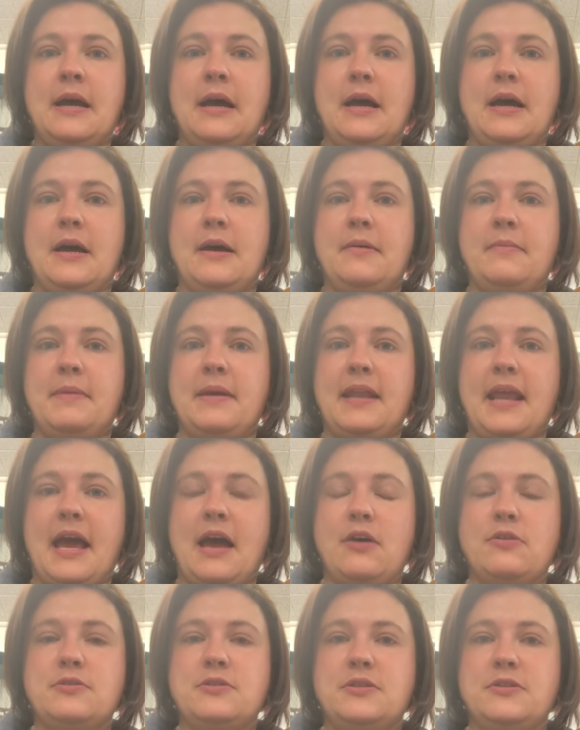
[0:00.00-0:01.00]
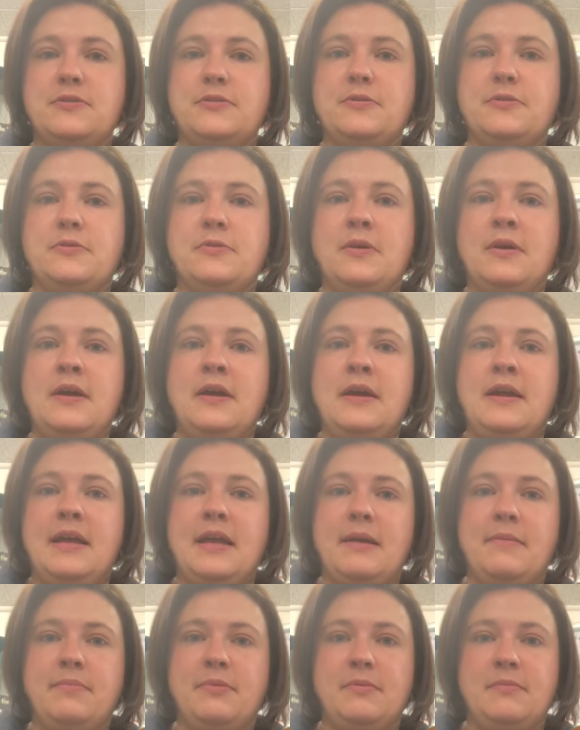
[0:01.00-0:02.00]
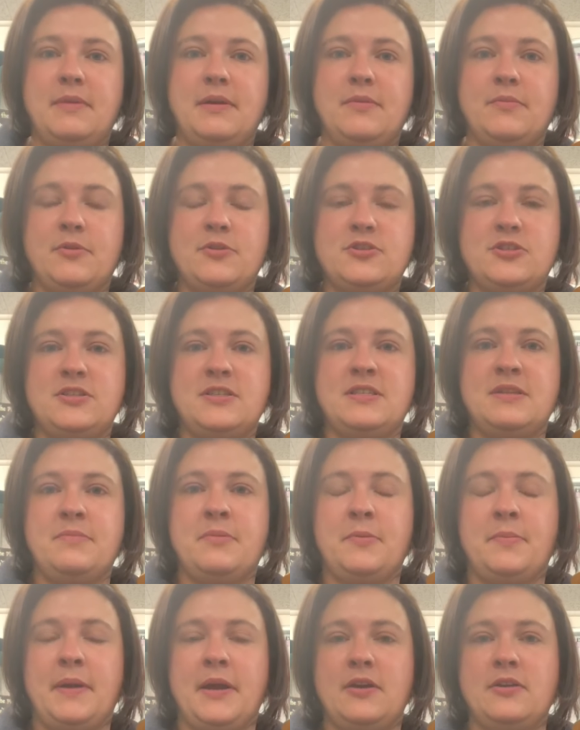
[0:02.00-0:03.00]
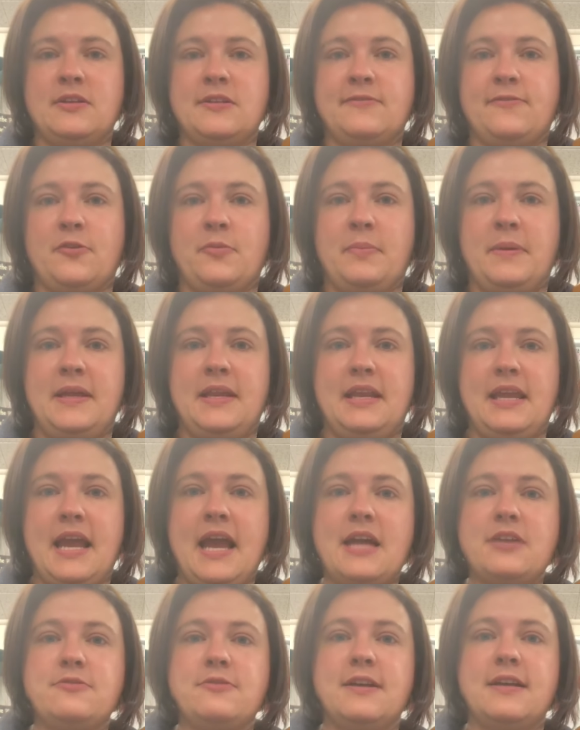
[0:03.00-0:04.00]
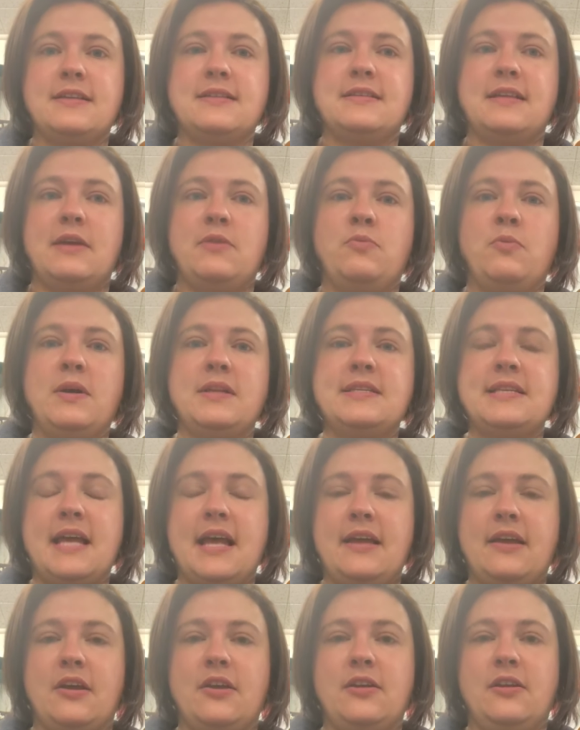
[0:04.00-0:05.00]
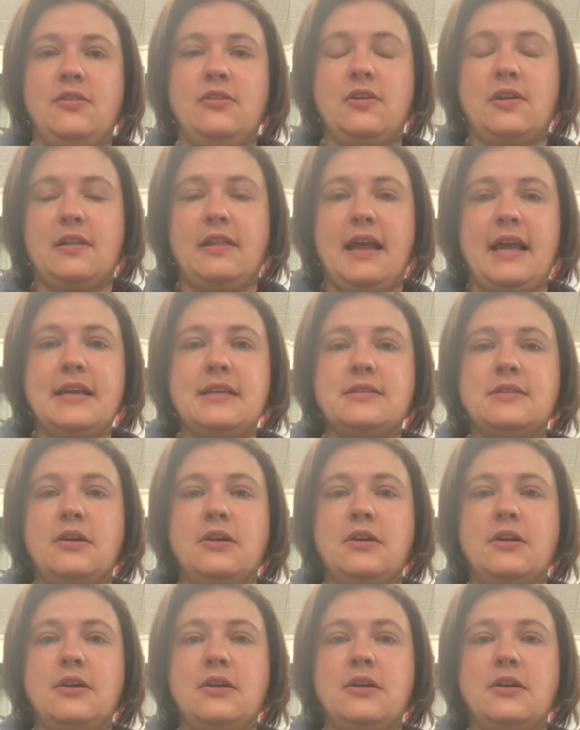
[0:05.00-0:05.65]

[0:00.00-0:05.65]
and how to implement emergency preparedness for pediatrics and what's that going to look like.